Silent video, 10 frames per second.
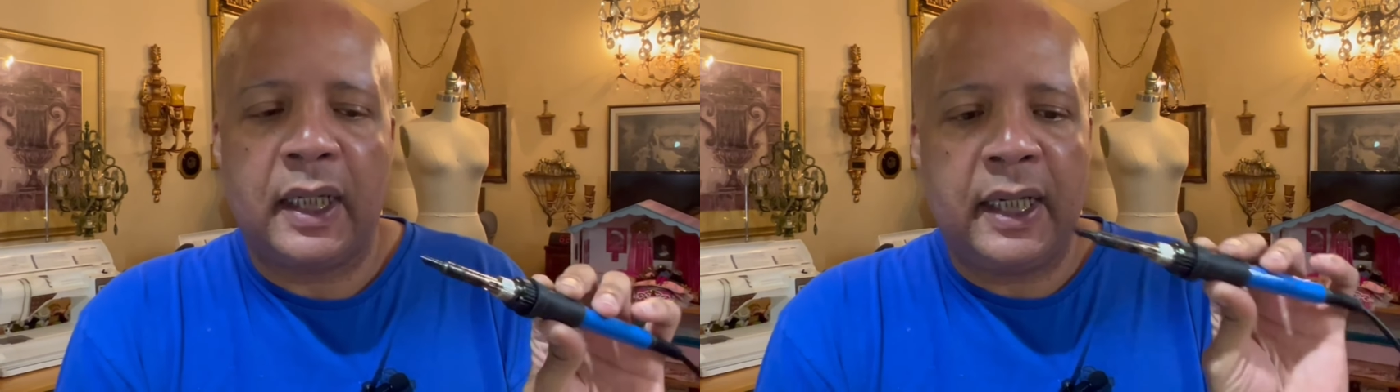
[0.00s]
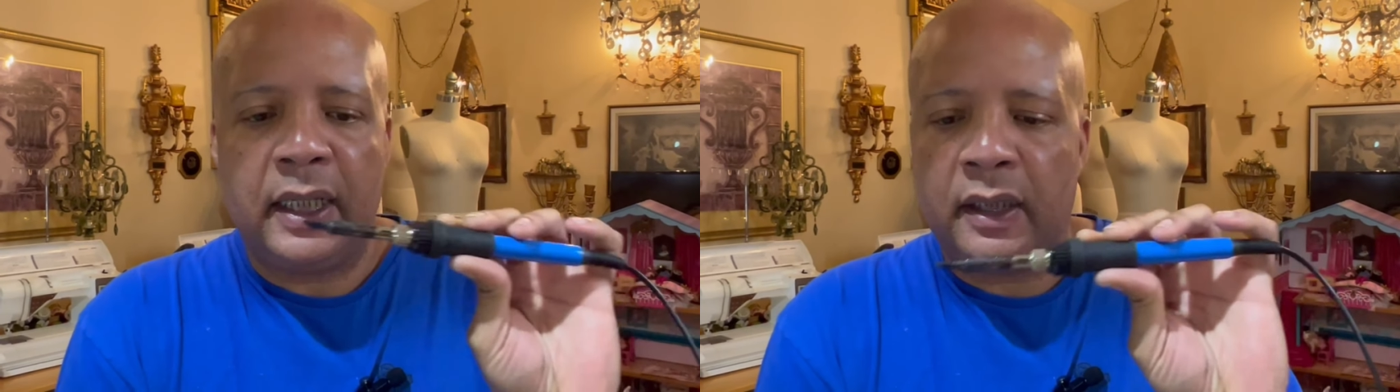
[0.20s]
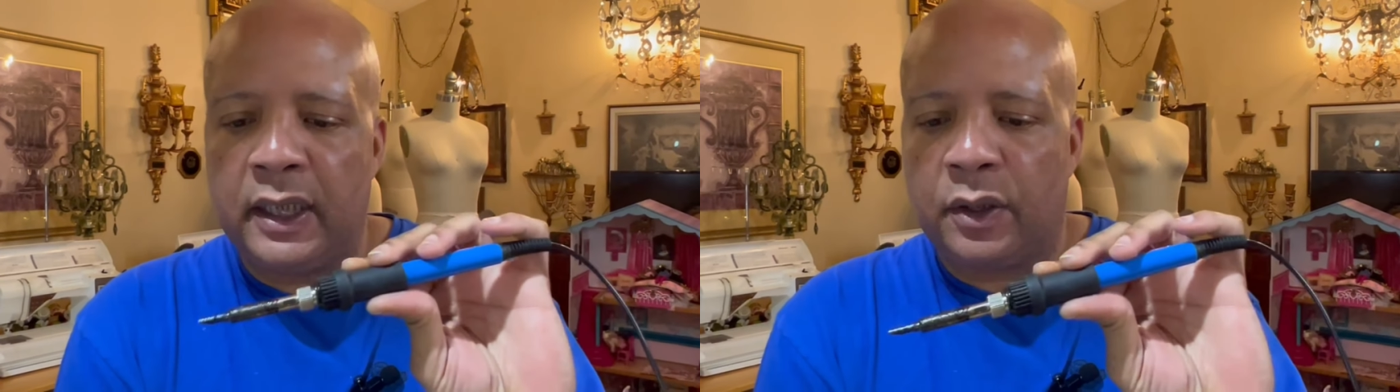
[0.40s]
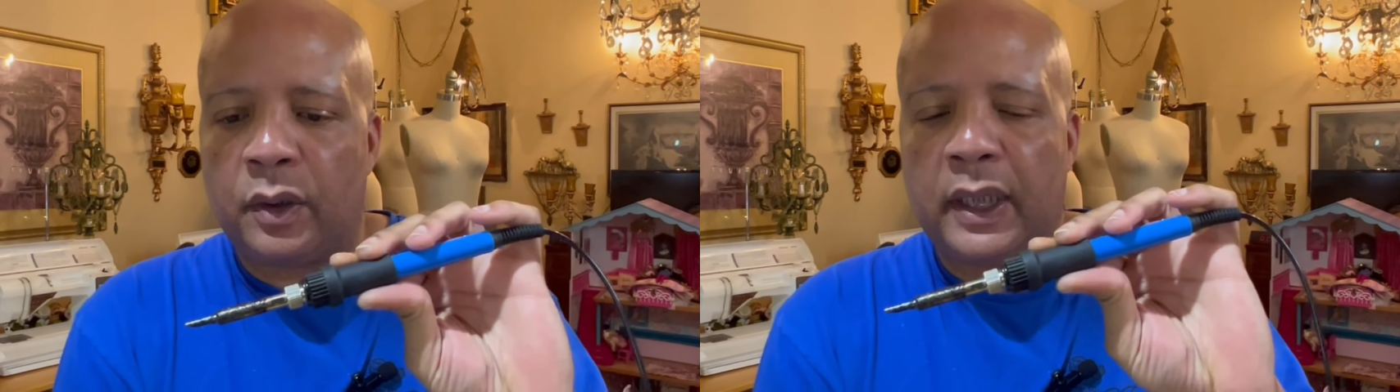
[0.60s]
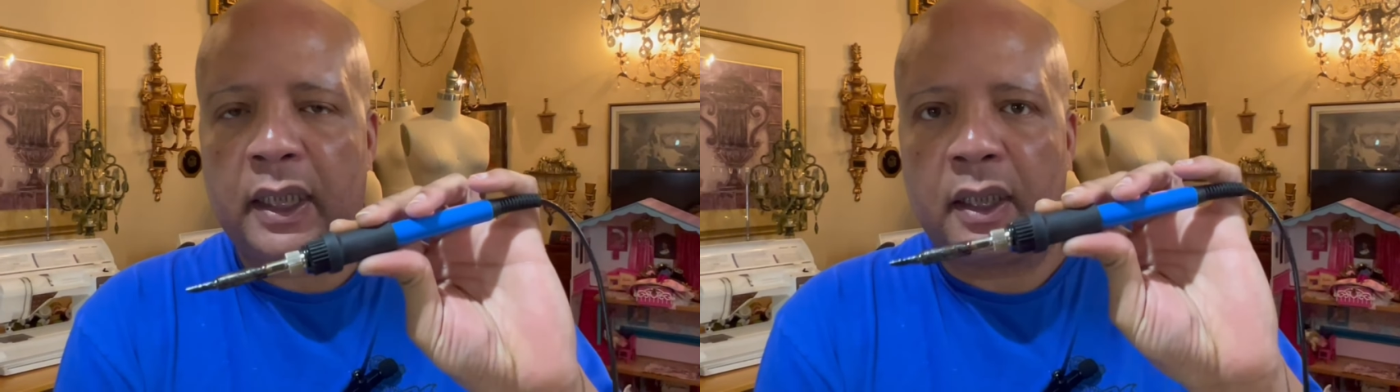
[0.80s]
It
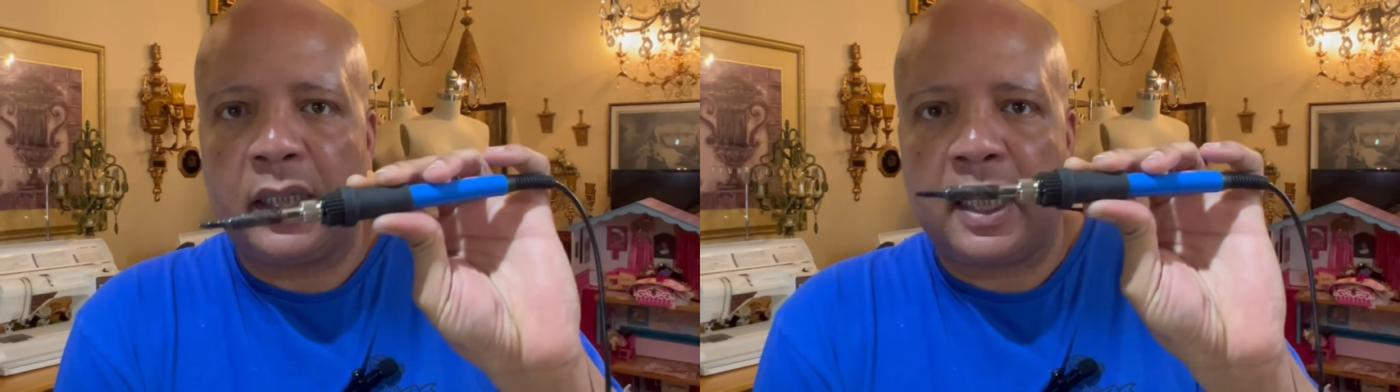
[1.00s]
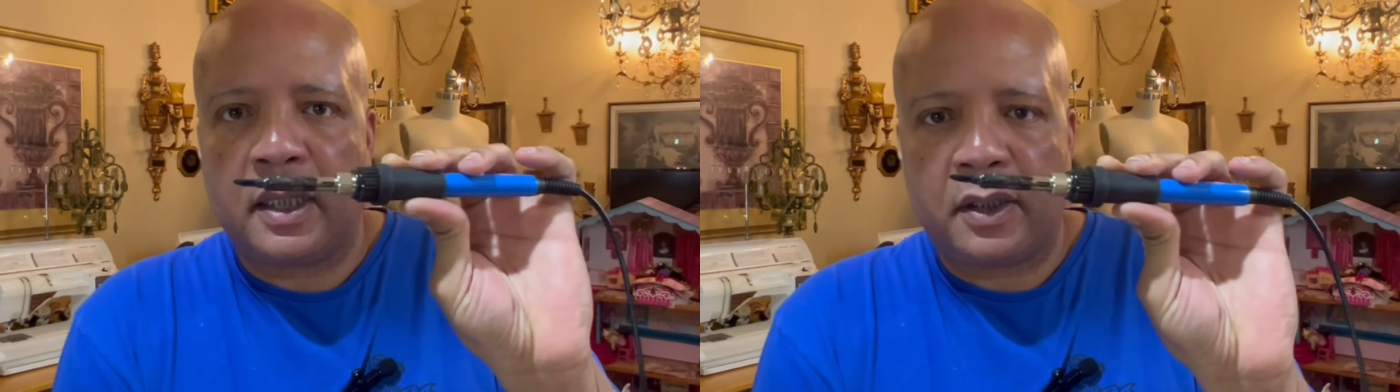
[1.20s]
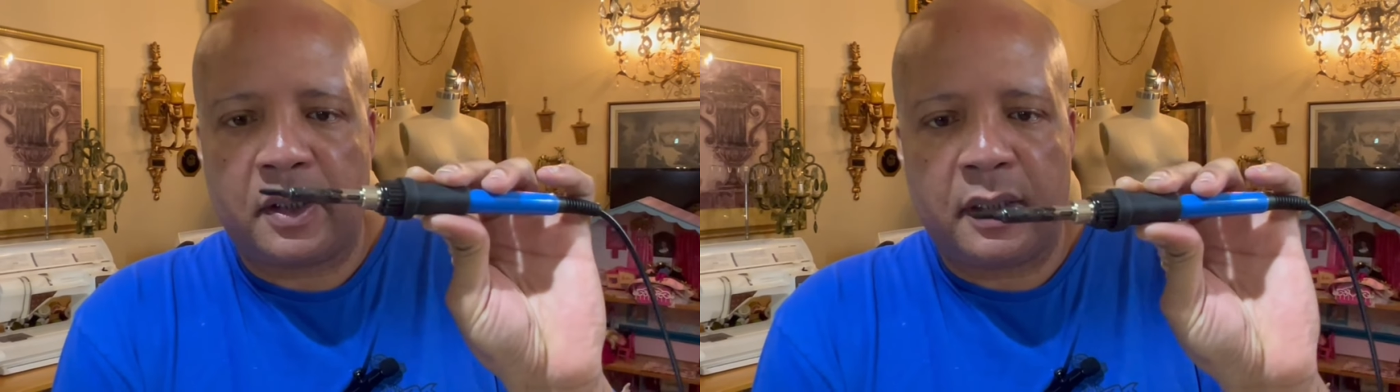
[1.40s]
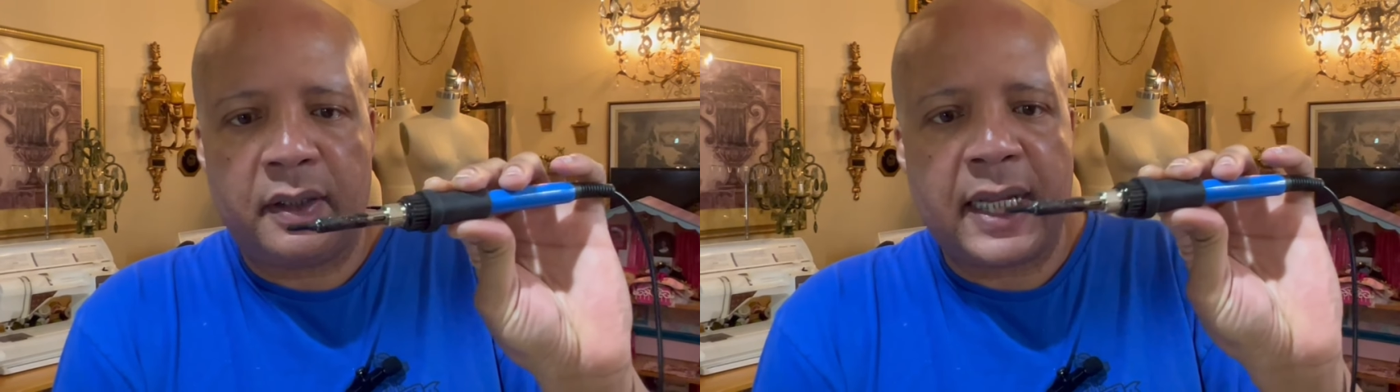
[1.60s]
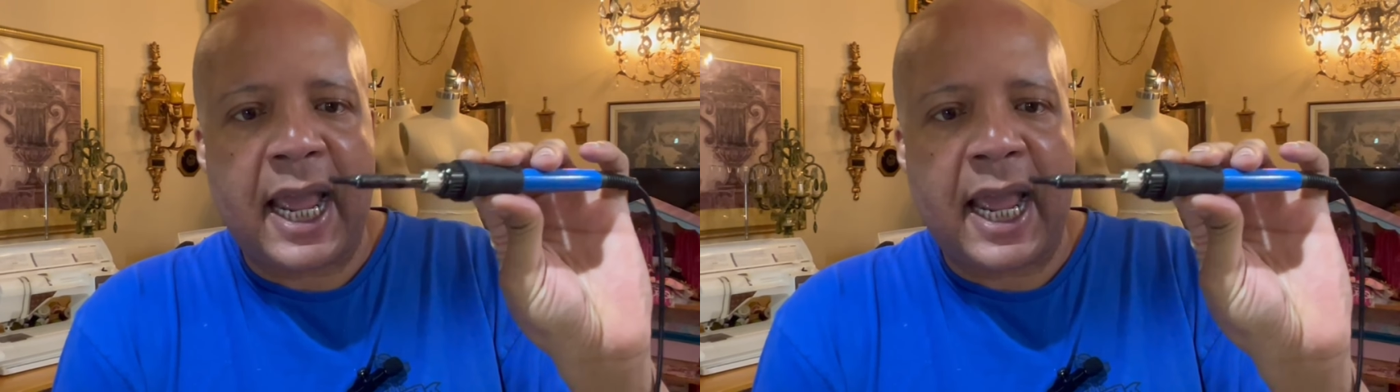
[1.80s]
literally cuts the